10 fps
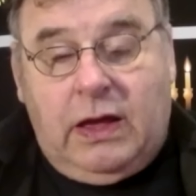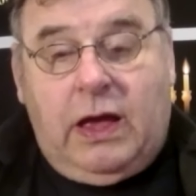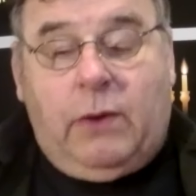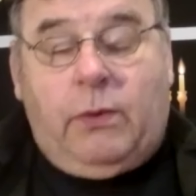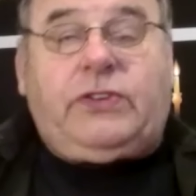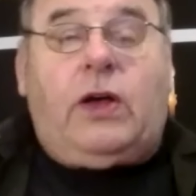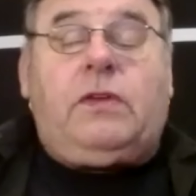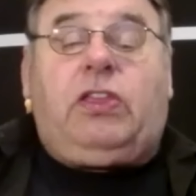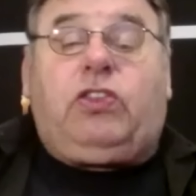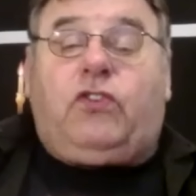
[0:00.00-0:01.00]
It was
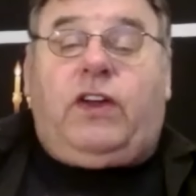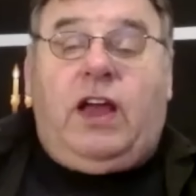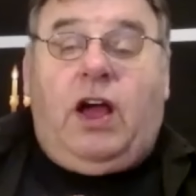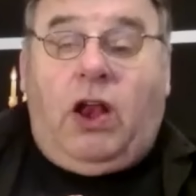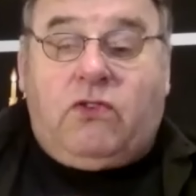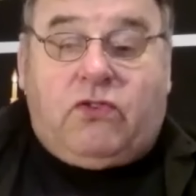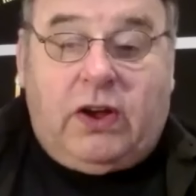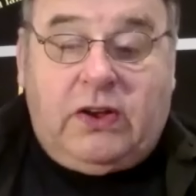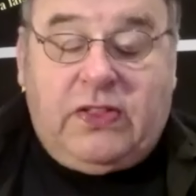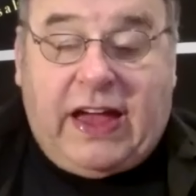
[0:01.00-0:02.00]
only
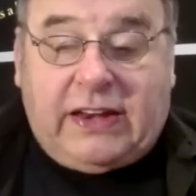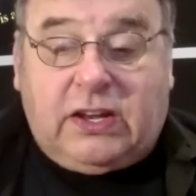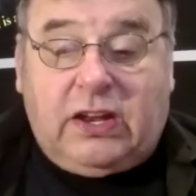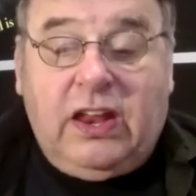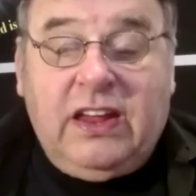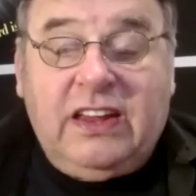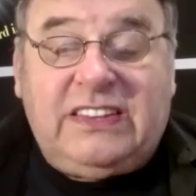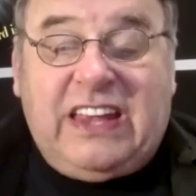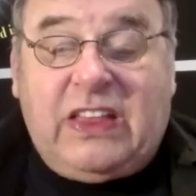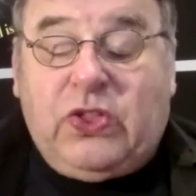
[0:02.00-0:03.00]
300 that
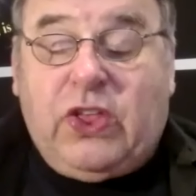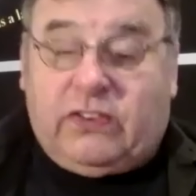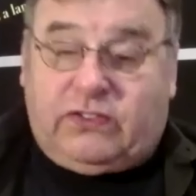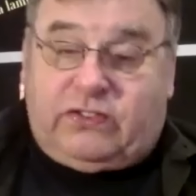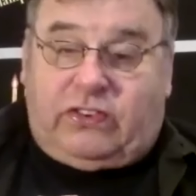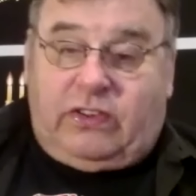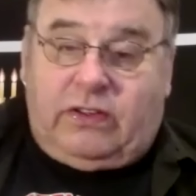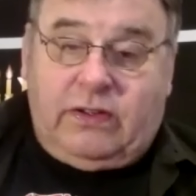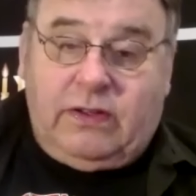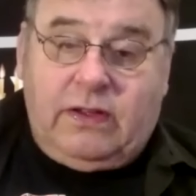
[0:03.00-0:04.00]
did this.
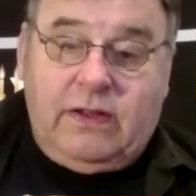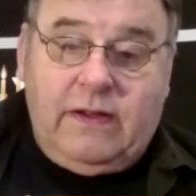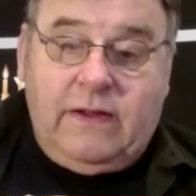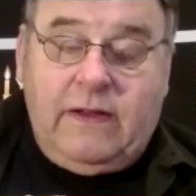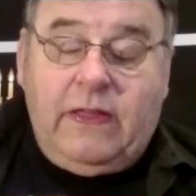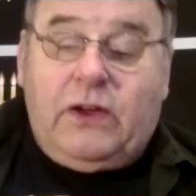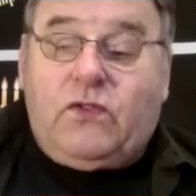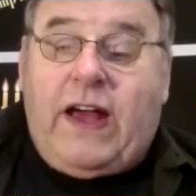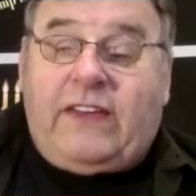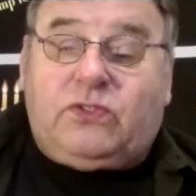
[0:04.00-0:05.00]
The
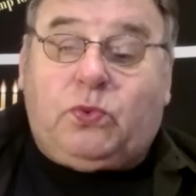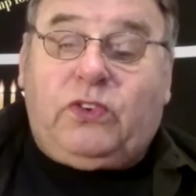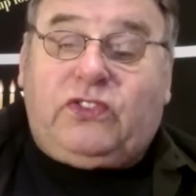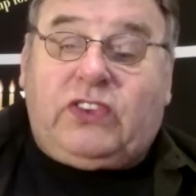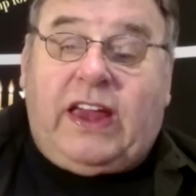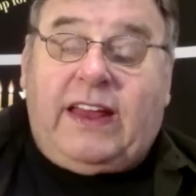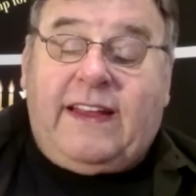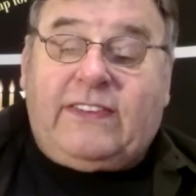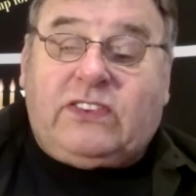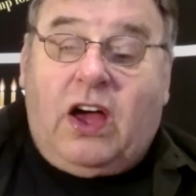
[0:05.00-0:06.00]
rest were seen
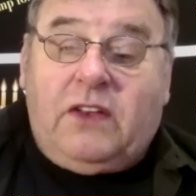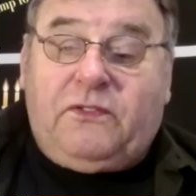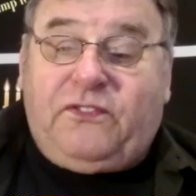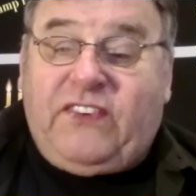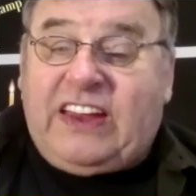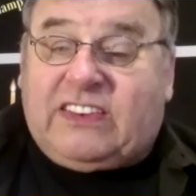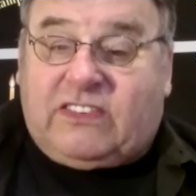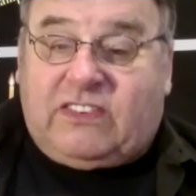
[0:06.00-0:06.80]
as unfit.